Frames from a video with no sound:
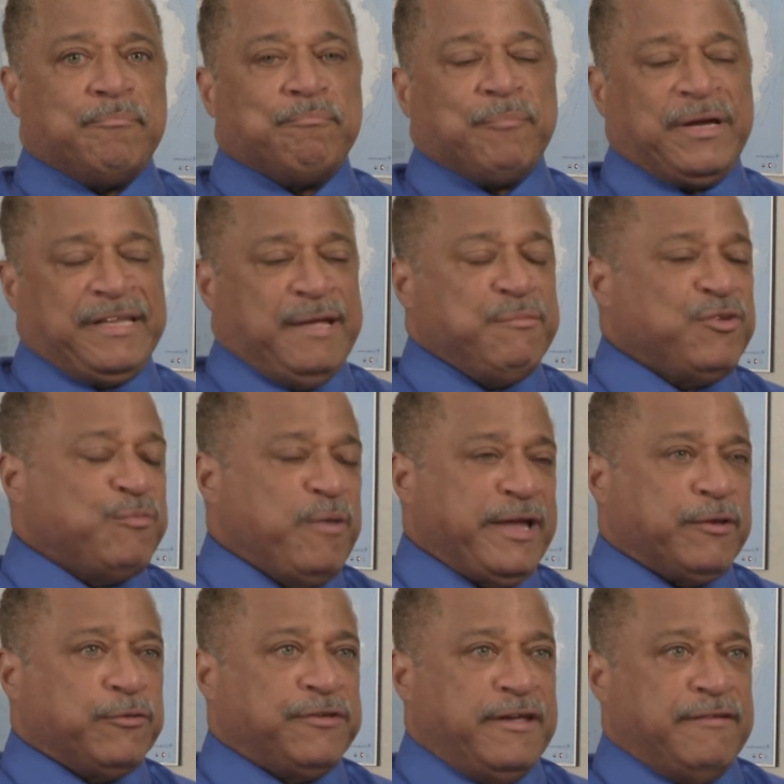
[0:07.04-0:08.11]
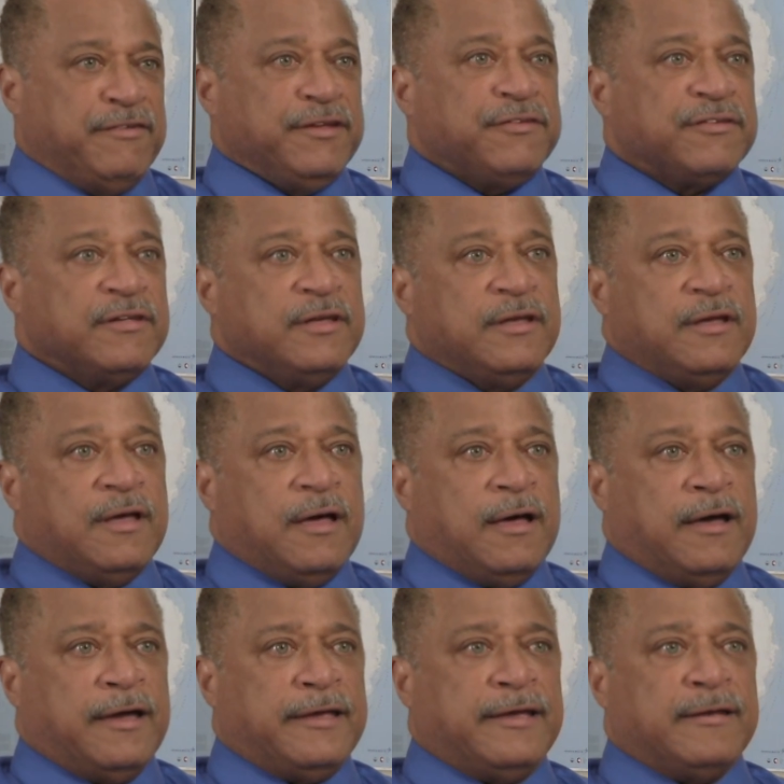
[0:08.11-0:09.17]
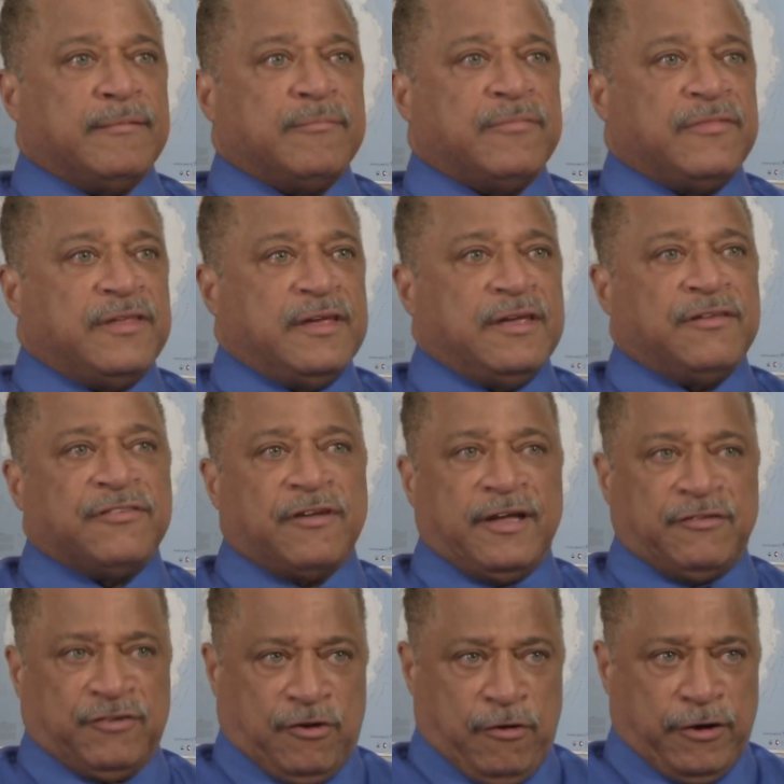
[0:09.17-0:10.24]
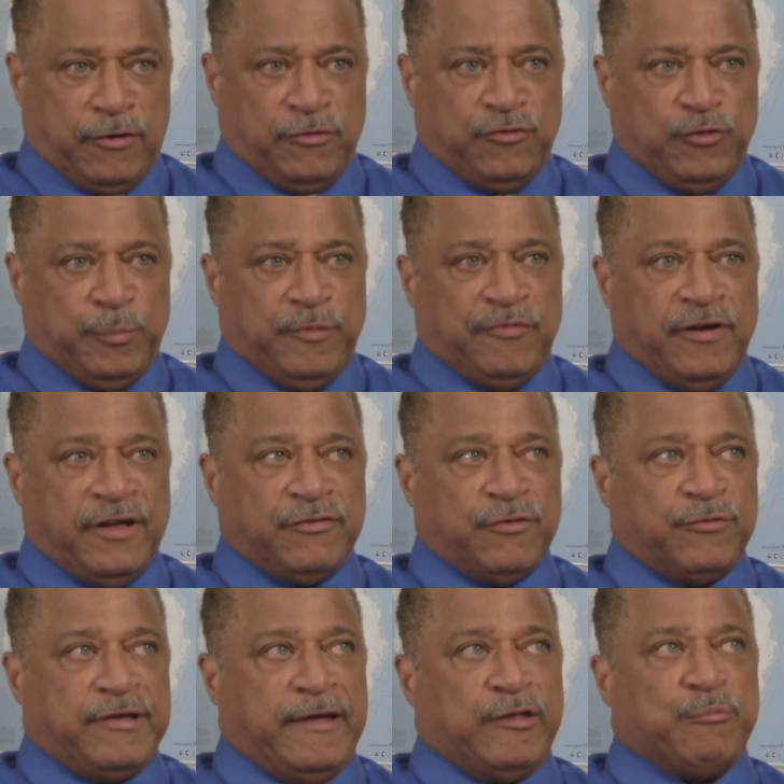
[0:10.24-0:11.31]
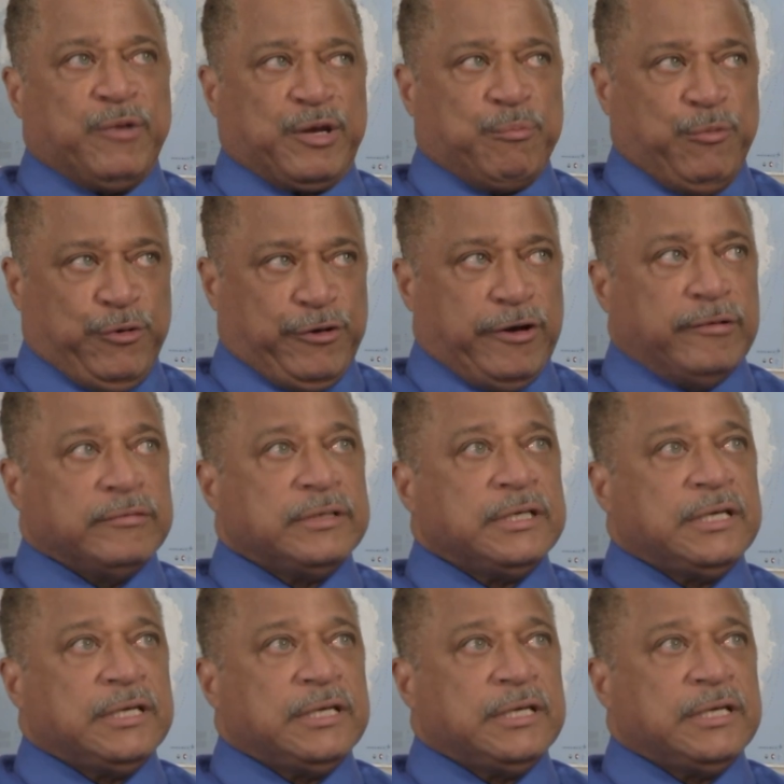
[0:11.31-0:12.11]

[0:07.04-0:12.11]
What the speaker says: My name is Michael Davis. I am the Science Cargo Supervisor down in McMurdo.